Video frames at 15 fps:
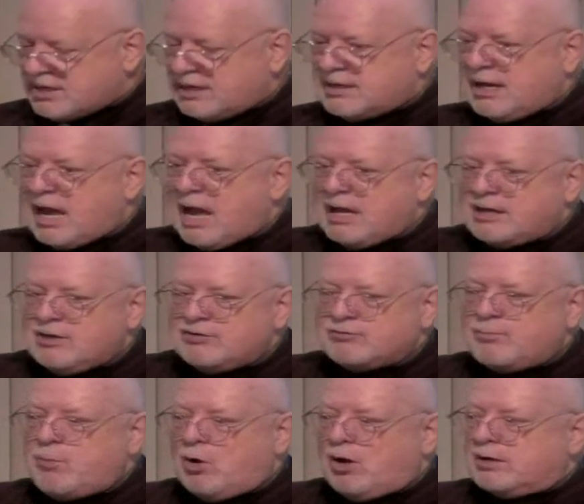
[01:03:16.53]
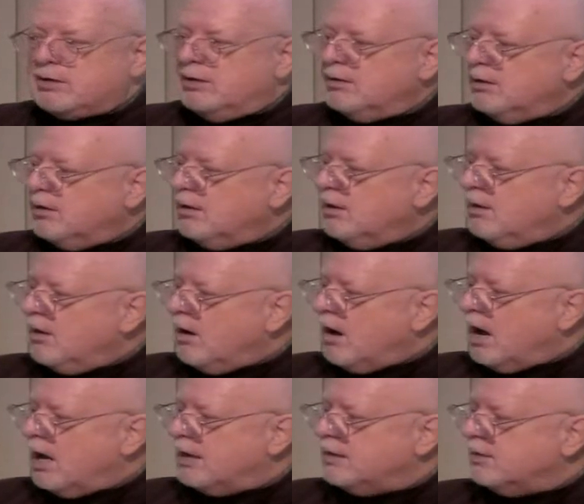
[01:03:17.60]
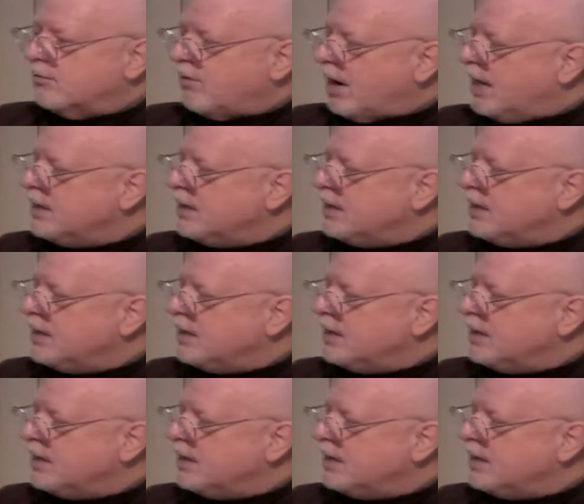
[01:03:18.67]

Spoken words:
yeah, his book on the Grand